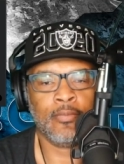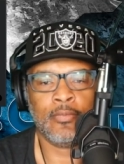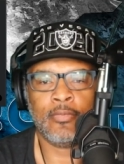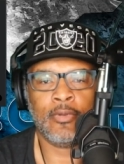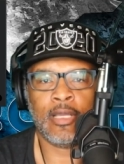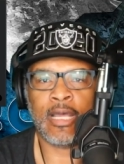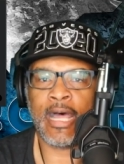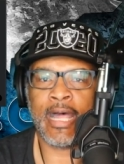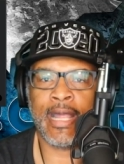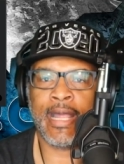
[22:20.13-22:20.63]

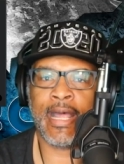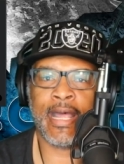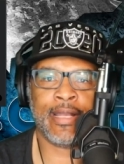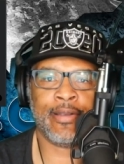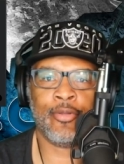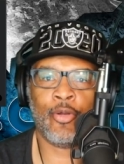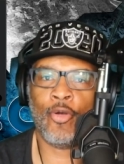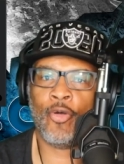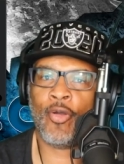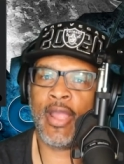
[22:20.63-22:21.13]
I, I
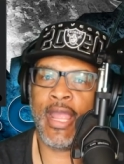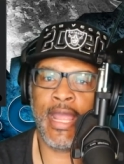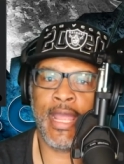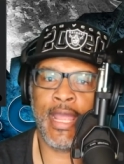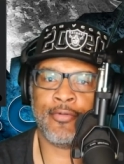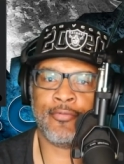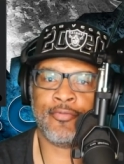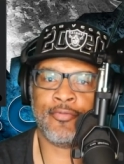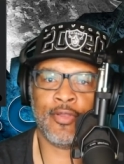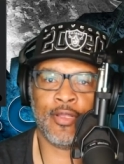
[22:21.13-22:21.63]
don't
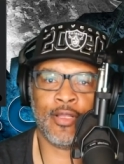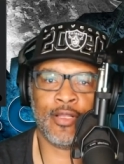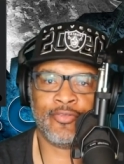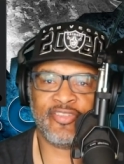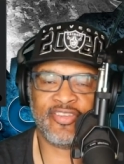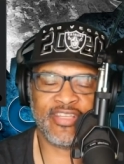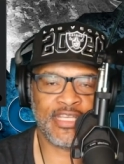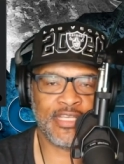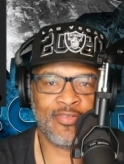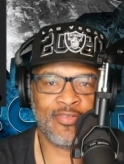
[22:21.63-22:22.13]
have a
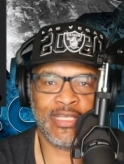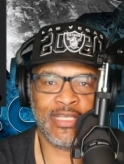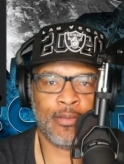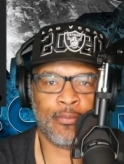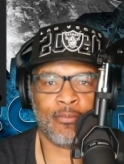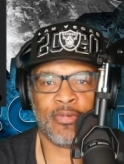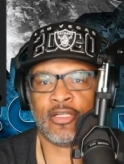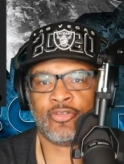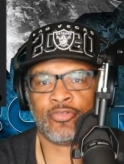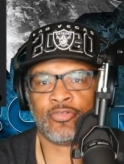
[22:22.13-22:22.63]
T V
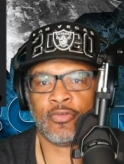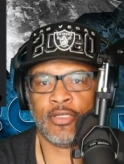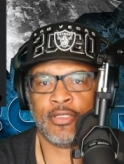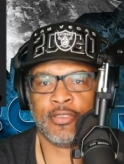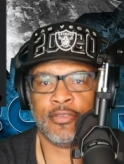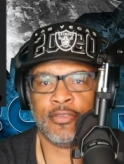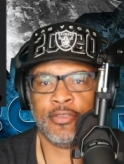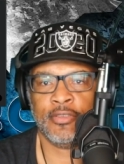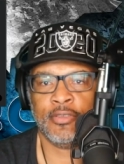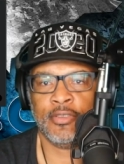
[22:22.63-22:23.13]
in my truck.
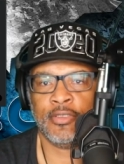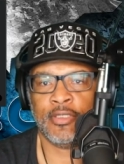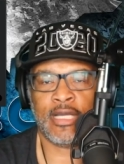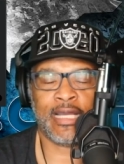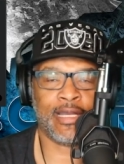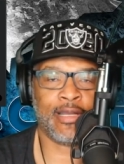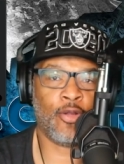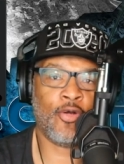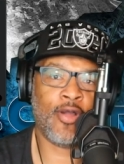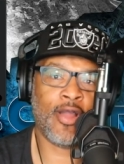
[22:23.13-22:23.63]

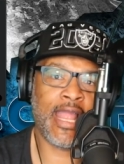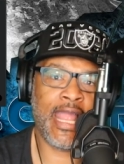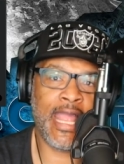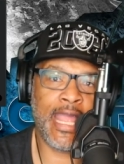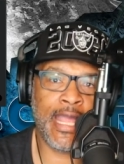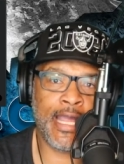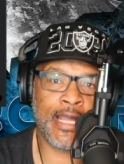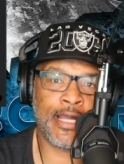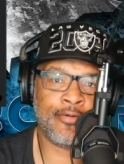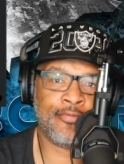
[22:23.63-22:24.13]
I don't
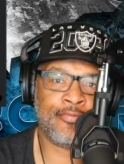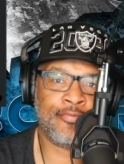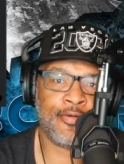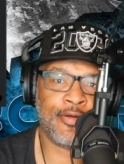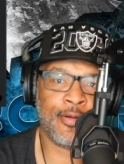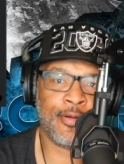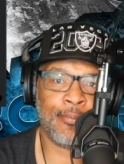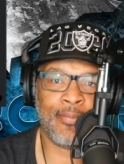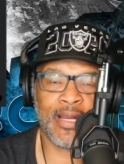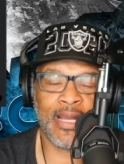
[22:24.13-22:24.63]
have
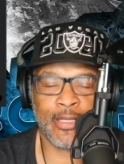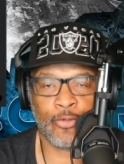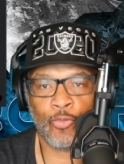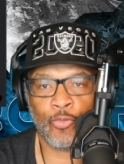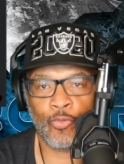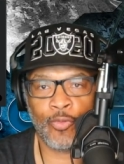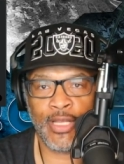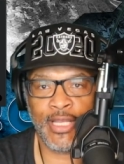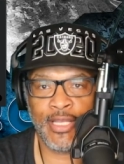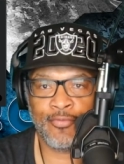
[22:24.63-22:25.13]
a
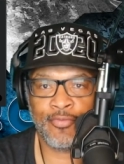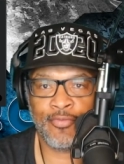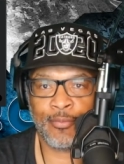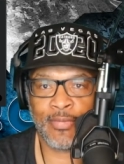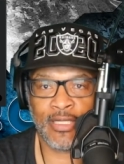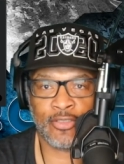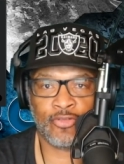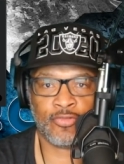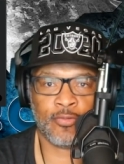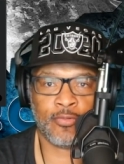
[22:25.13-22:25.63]
microwave in
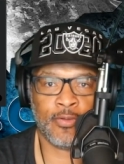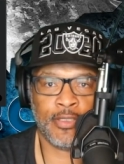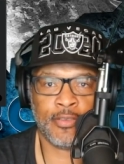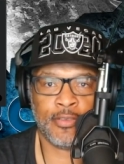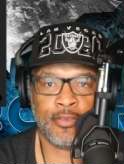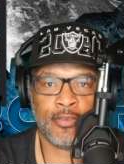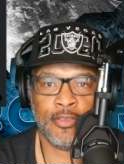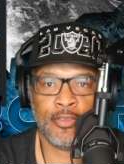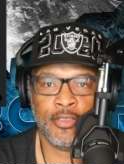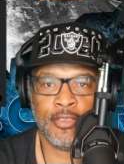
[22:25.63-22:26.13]
my truck.
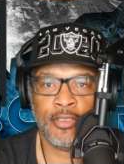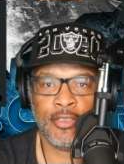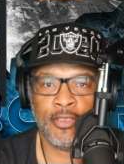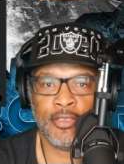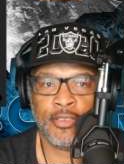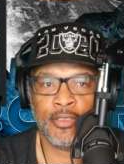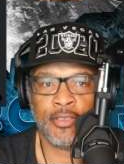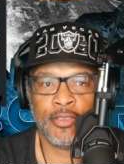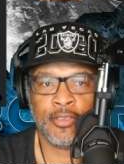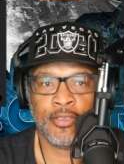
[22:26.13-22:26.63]

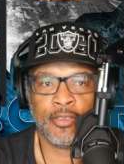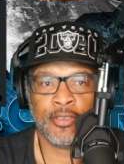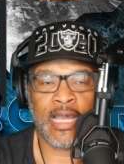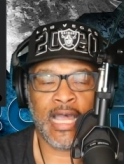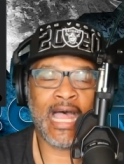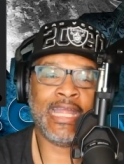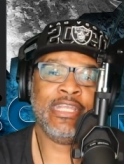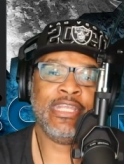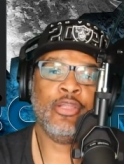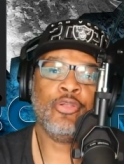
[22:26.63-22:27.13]

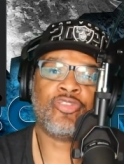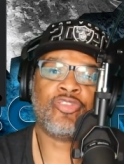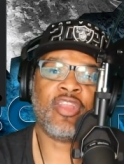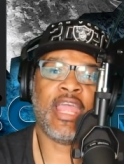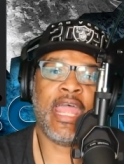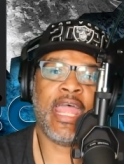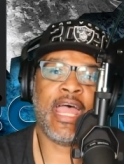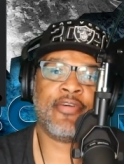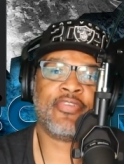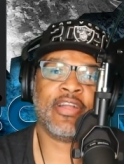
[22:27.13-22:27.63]
I used to
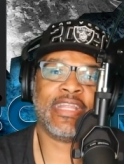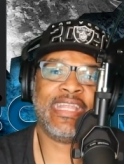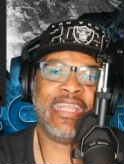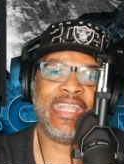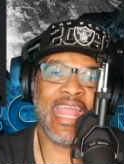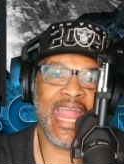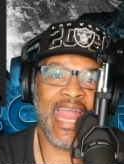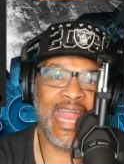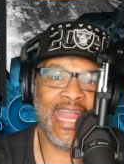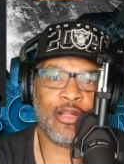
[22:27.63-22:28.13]
have a
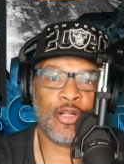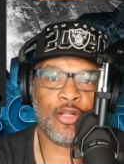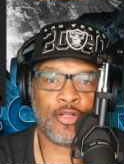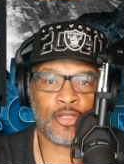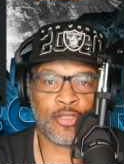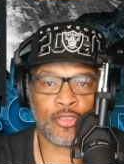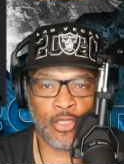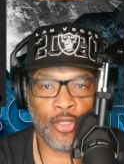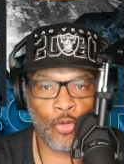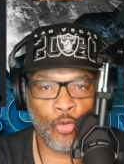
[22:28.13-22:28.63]
gang of
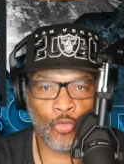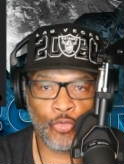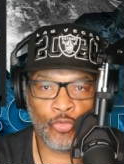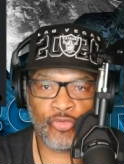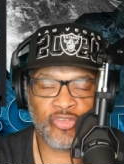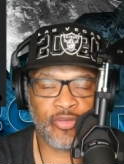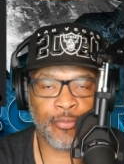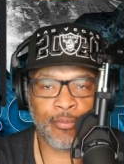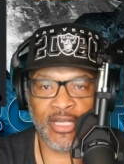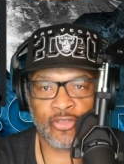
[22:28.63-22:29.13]

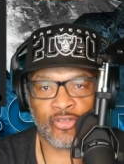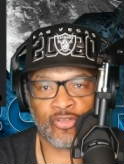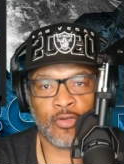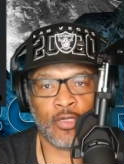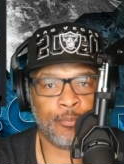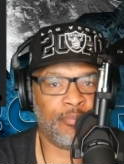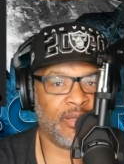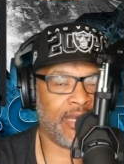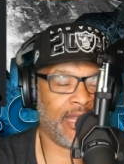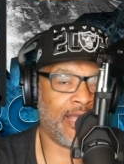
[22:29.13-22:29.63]
clothes in my
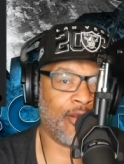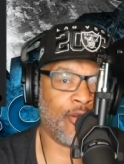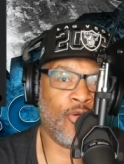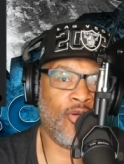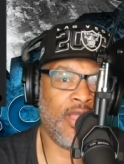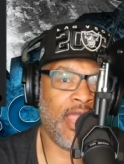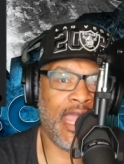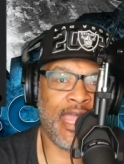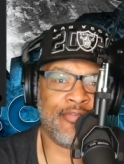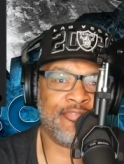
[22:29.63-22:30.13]
truck, but I
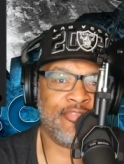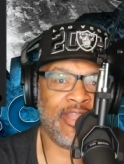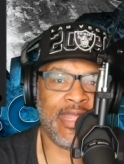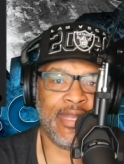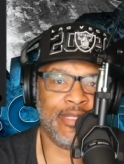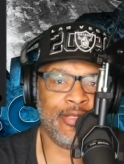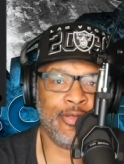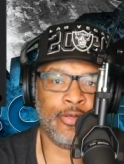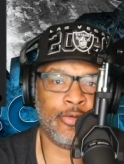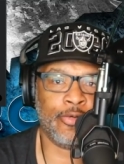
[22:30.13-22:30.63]
don't have that
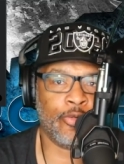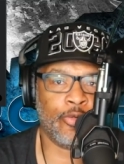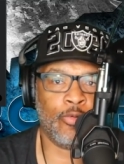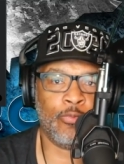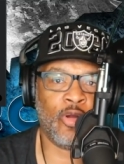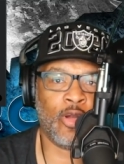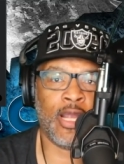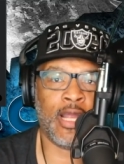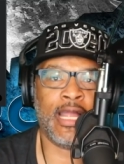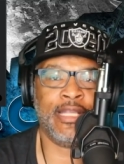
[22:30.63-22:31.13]
in there no
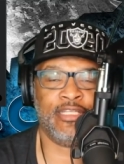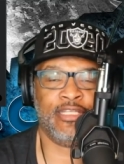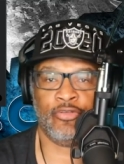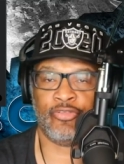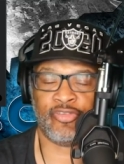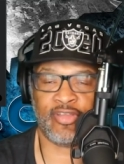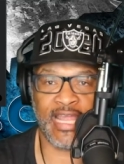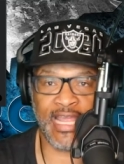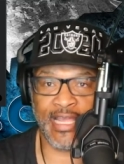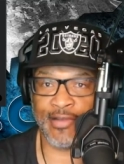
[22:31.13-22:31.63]
more. I
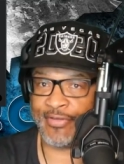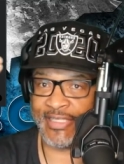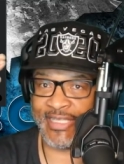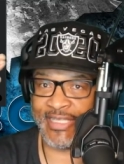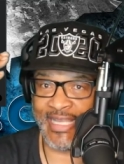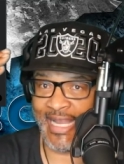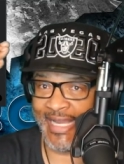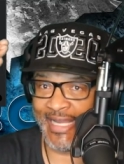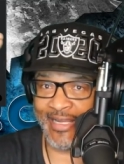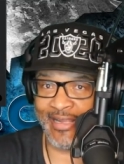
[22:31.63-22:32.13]
used to have a
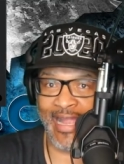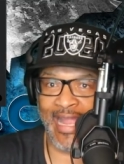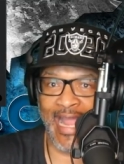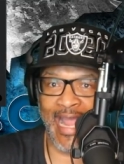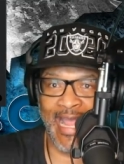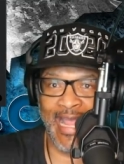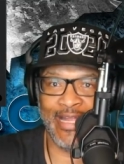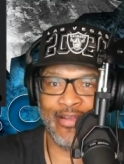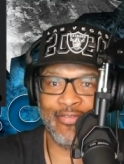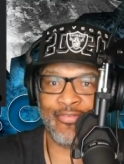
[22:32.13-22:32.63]
gang of
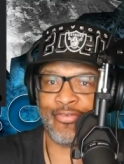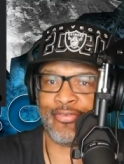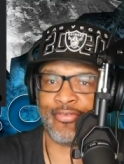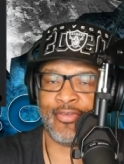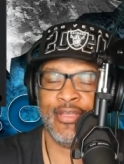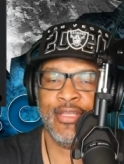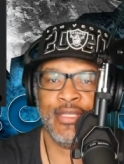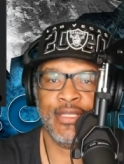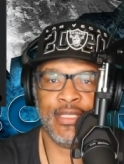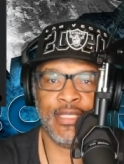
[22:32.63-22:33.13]
hats
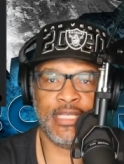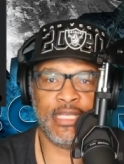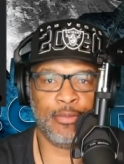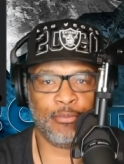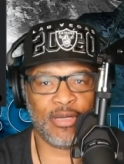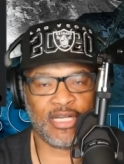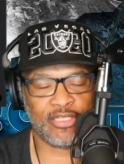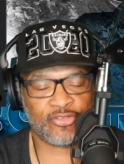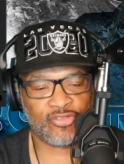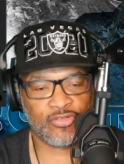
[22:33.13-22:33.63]
in
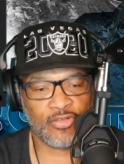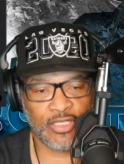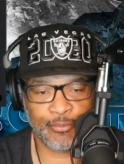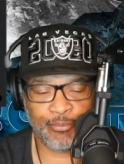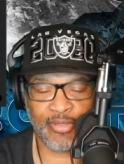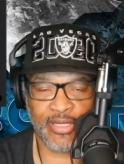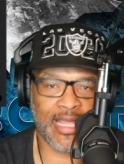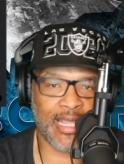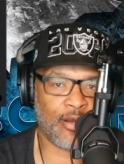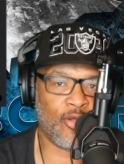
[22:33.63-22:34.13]
my truck,
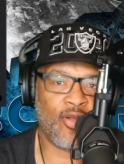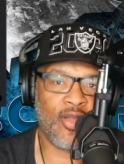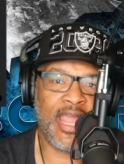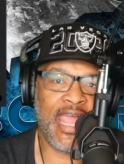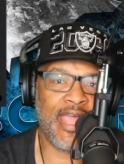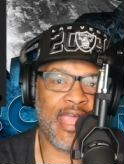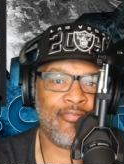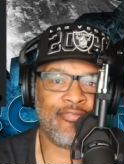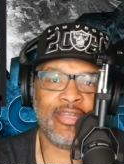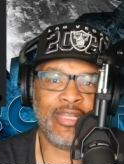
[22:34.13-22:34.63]
but I don't
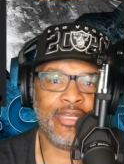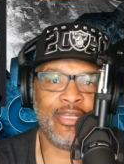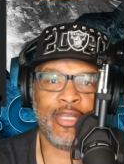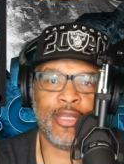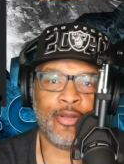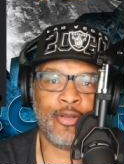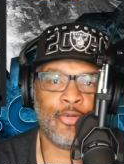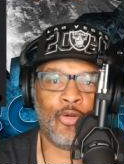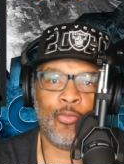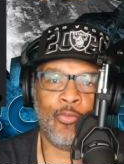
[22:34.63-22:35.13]
have it in
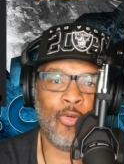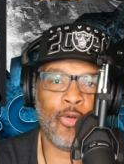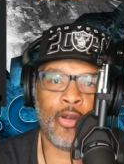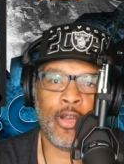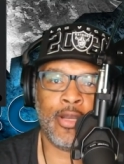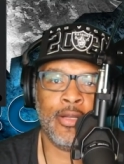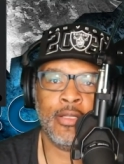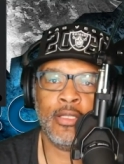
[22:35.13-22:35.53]
there no more.